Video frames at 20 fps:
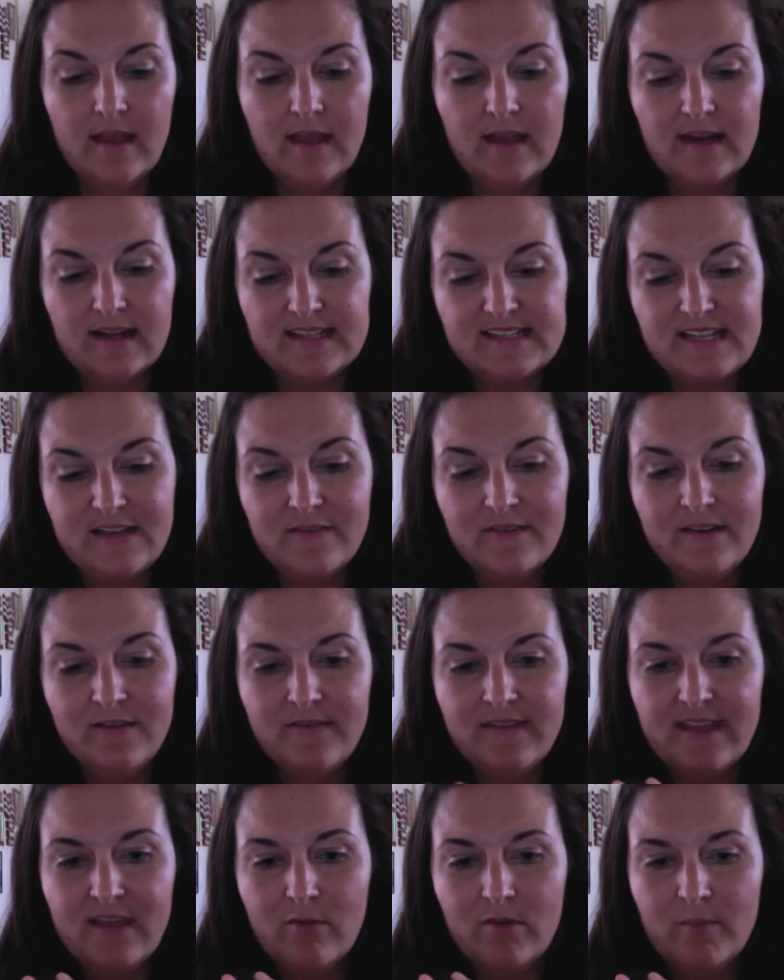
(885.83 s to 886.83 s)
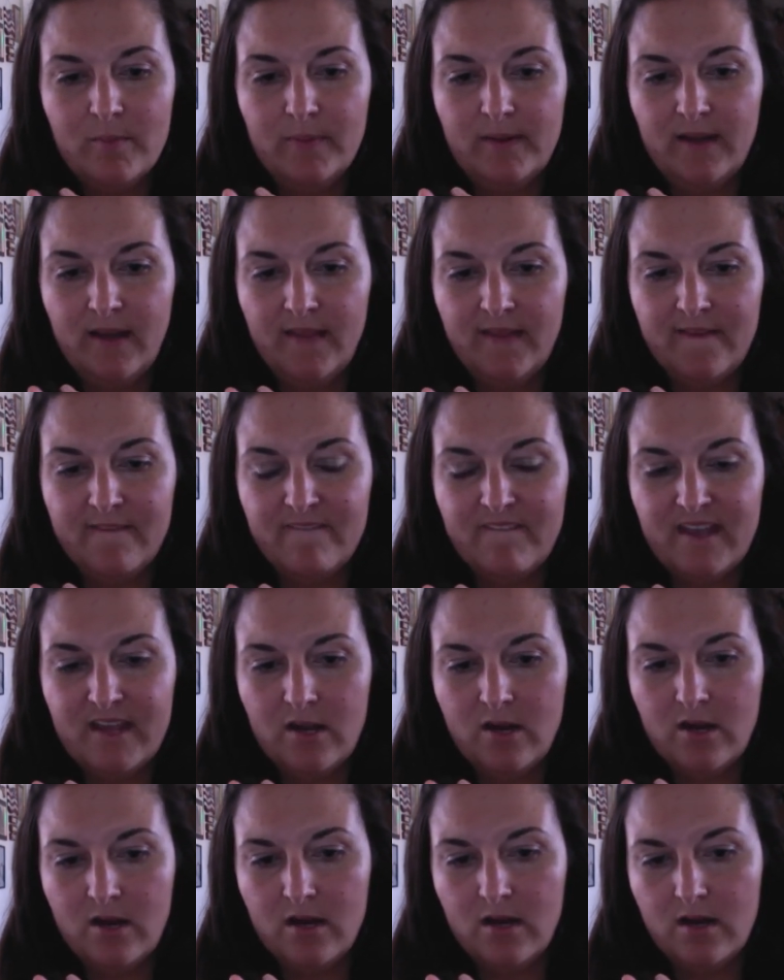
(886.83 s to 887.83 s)
Because even if they go to put it on their
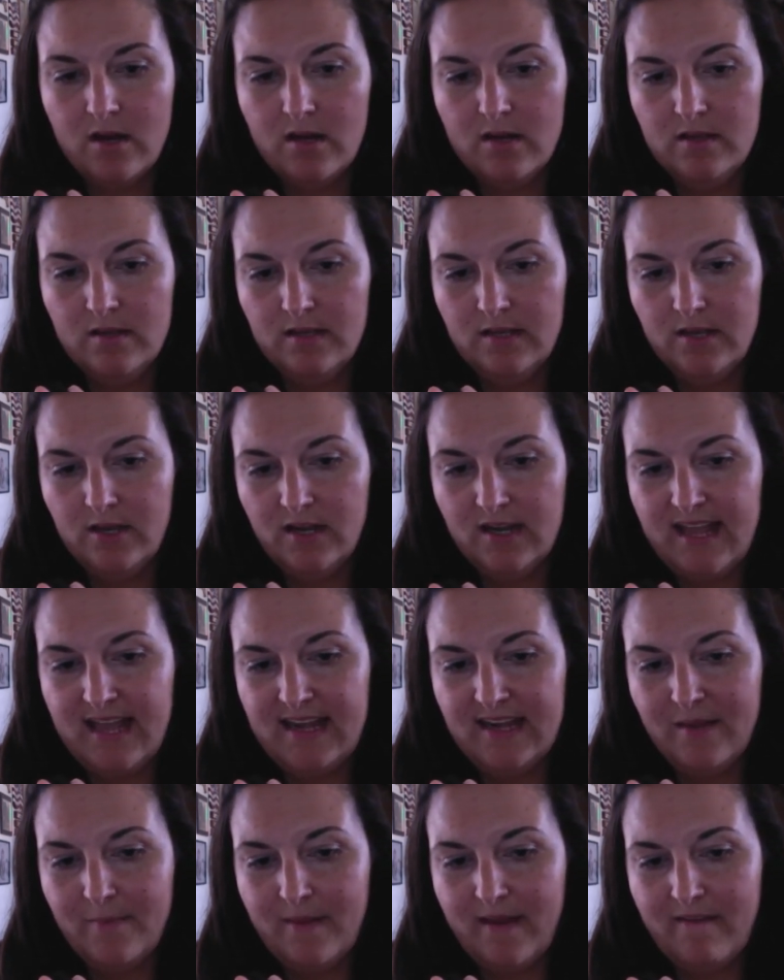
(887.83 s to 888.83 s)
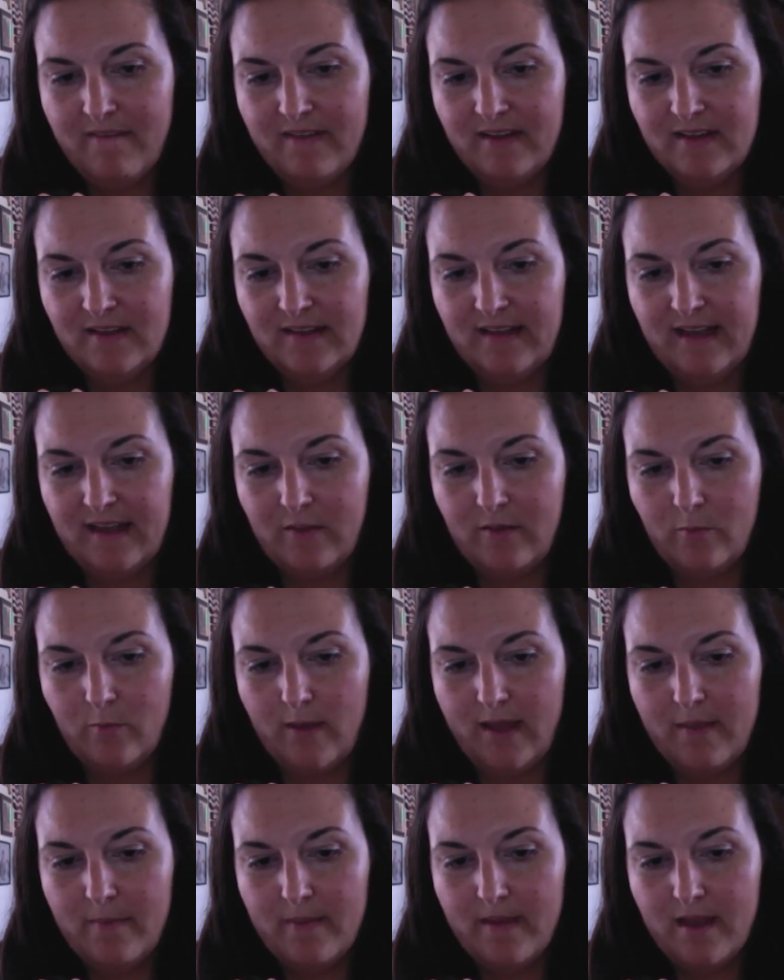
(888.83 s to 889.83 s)
finger, you're going to end up having to like
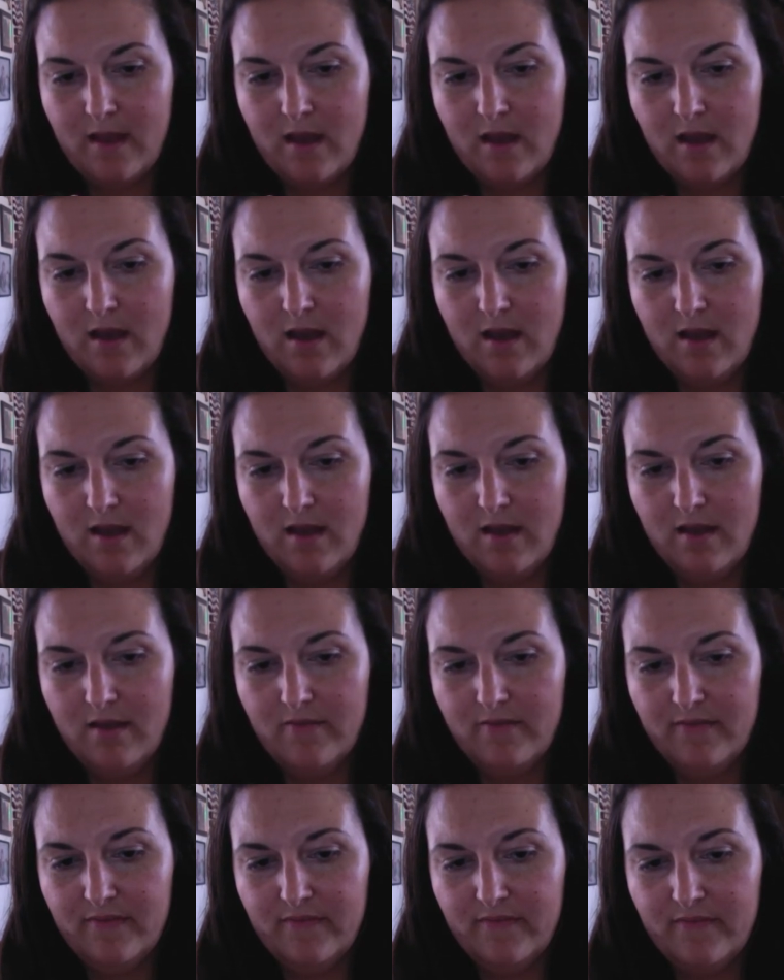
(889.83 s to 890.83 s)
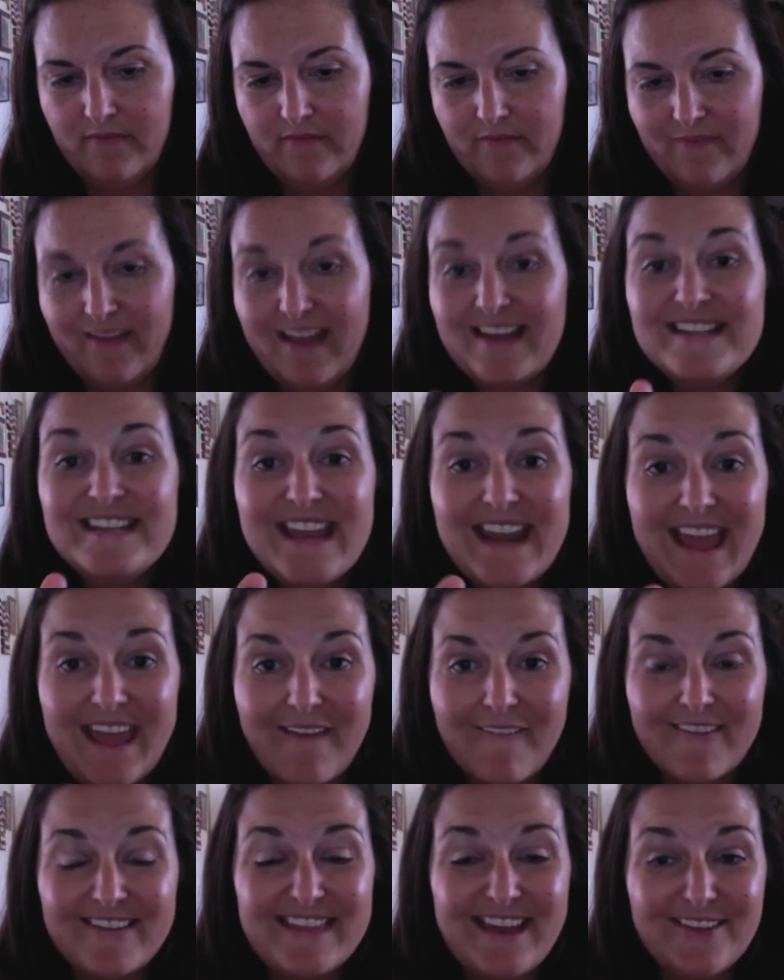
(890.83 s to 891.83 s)
wipe it off. I did
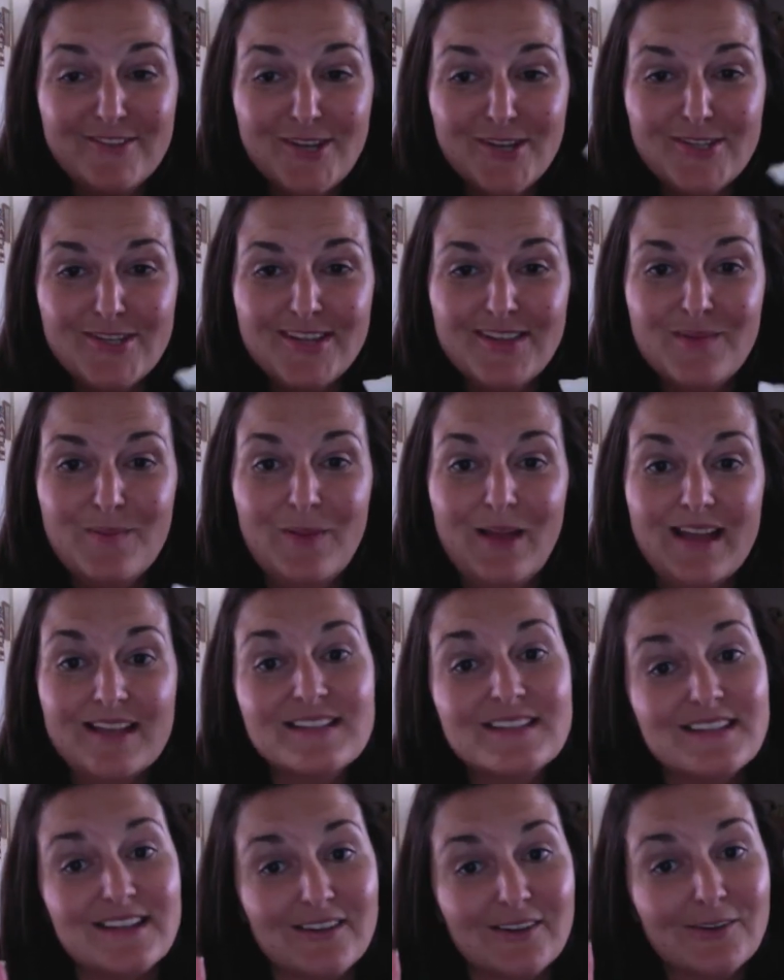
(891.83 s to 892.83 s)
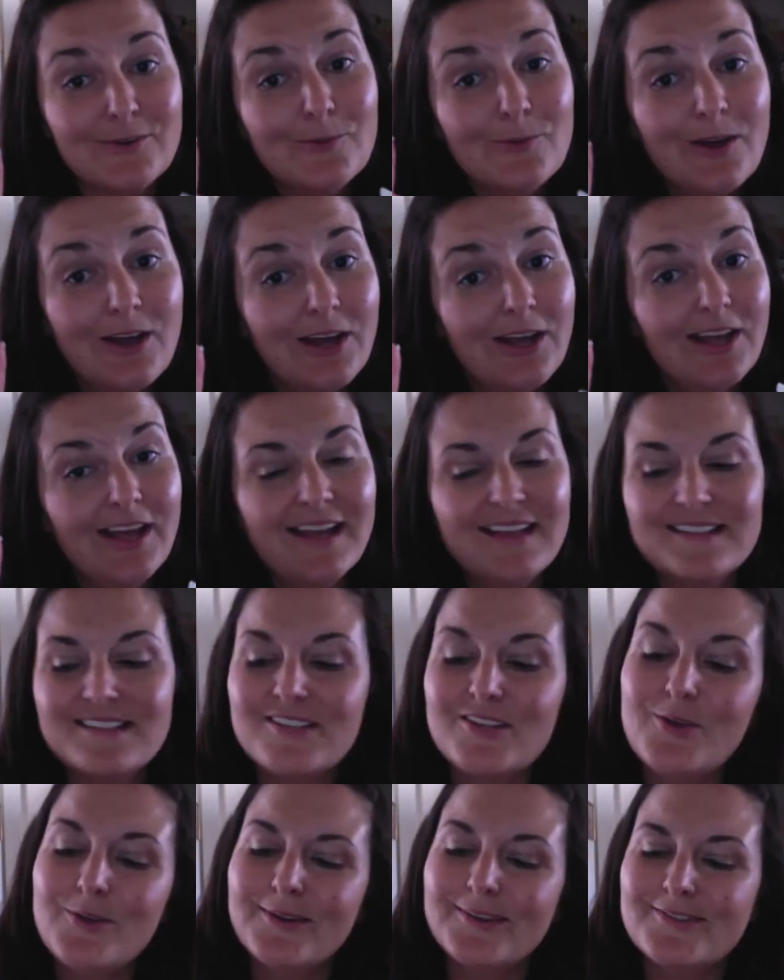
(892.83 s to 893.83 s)
it without touching the plastic. What? So
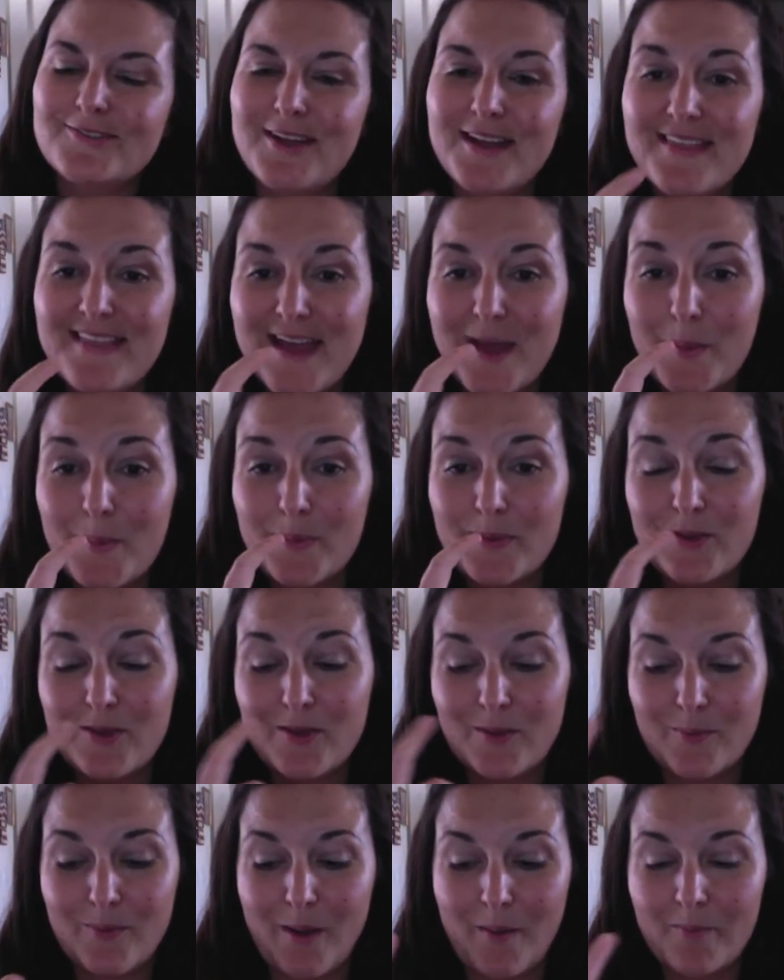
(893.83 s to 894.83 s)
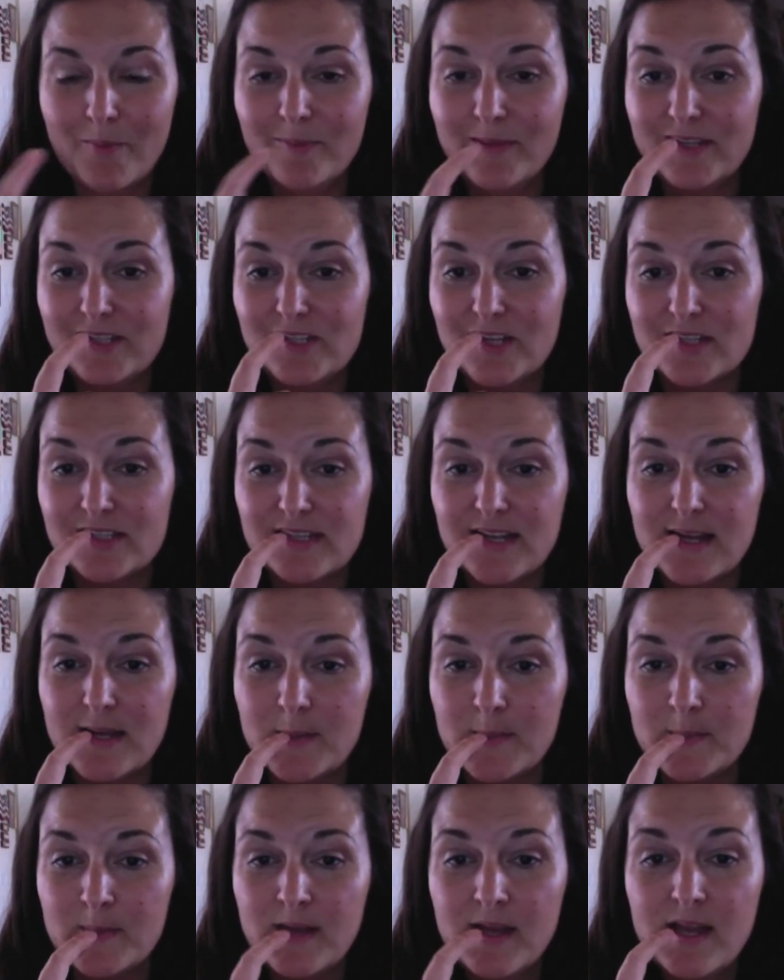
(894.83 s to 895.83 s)
you can try that, but you could probably just
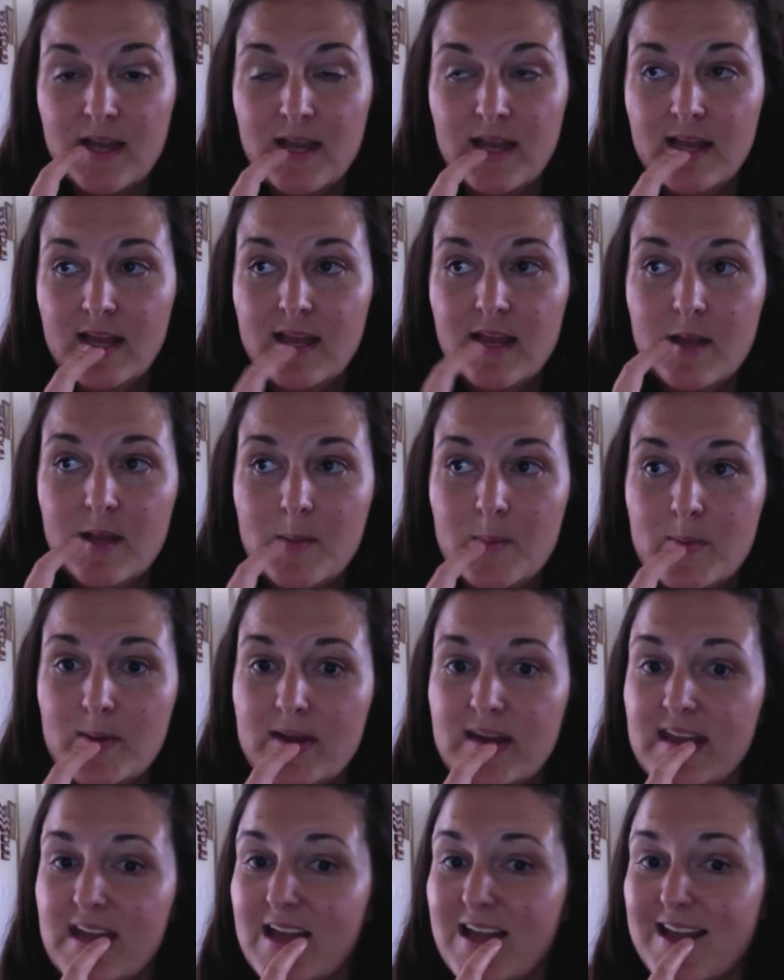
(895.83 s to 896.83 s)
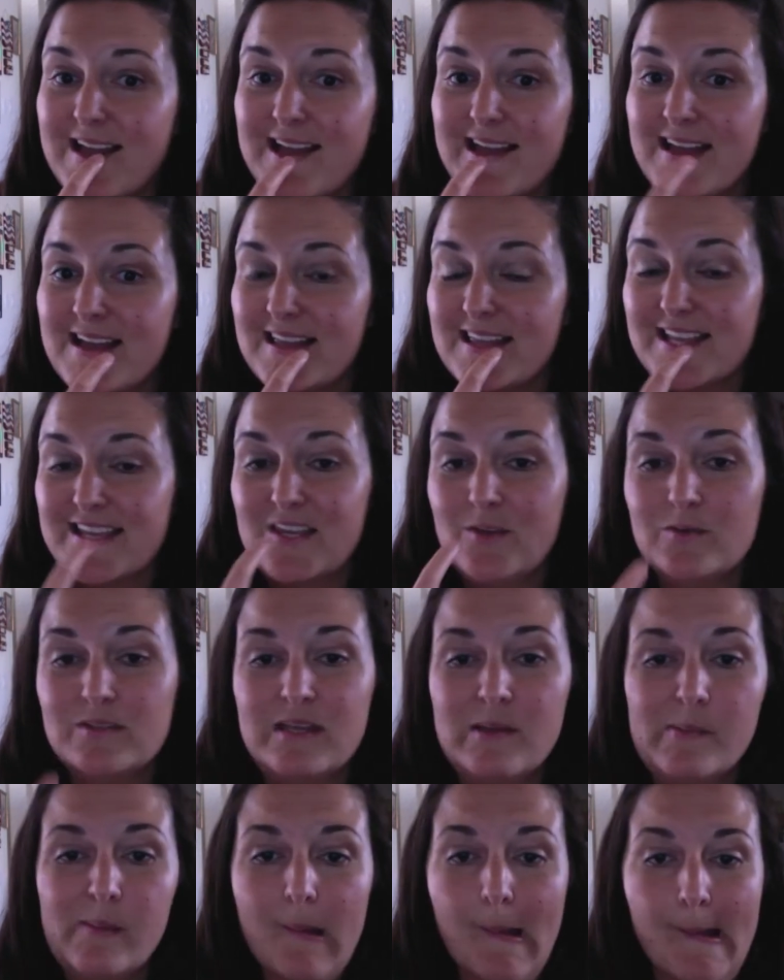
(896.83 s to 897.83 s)
put it on the
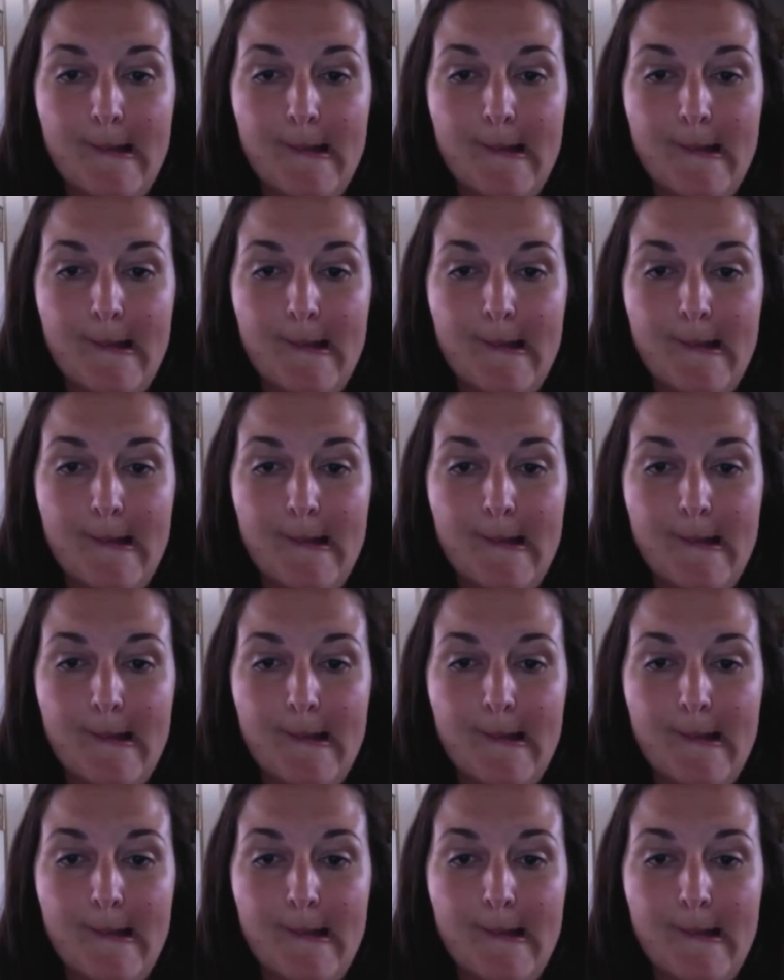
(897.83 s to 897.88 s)
Q-tip.